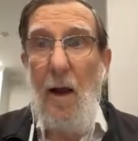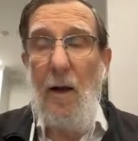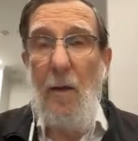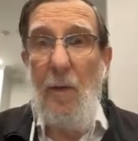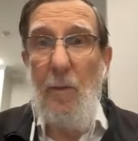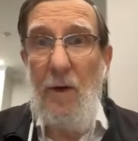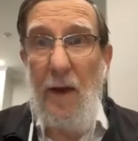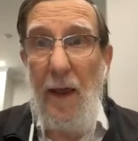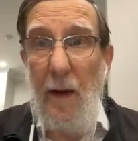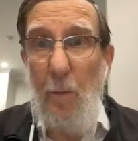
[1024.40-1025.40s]
a commitment to
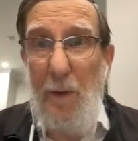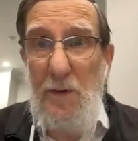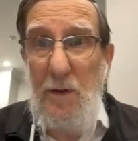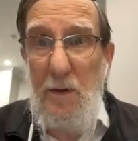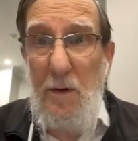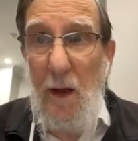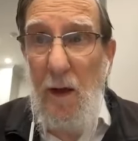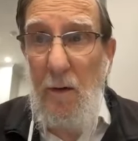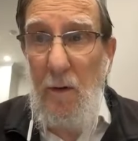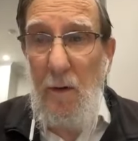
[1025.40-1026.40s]
getting busy
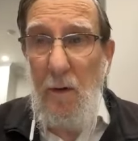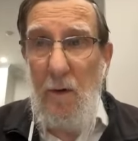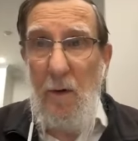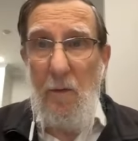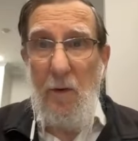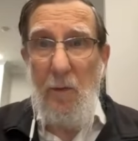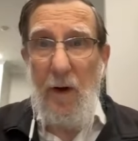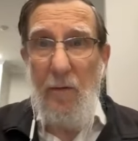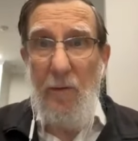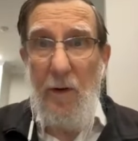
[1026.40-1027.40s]
today with
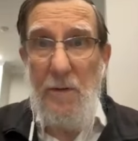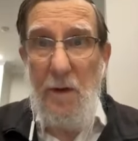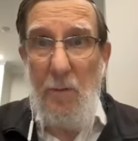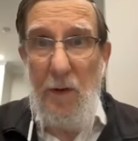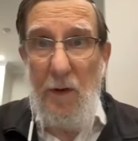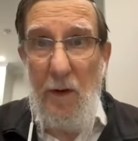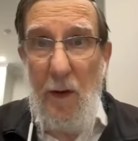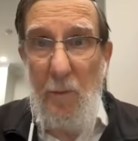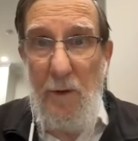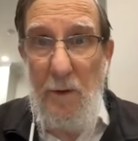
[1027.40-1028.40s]
whatever it is that we can
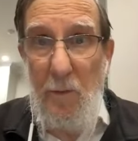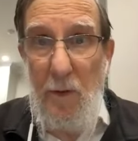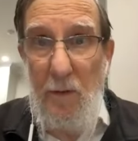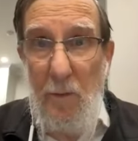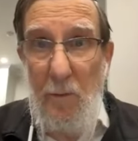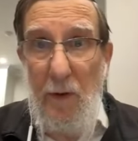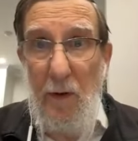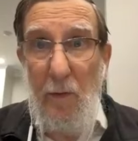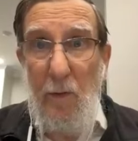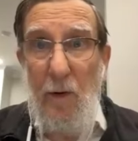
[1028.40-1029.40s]
get busy with to bring
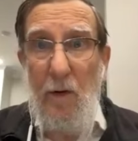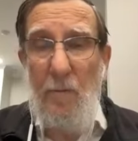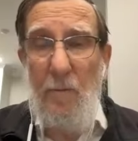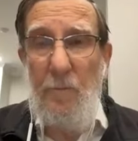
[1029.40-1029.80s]
Geula.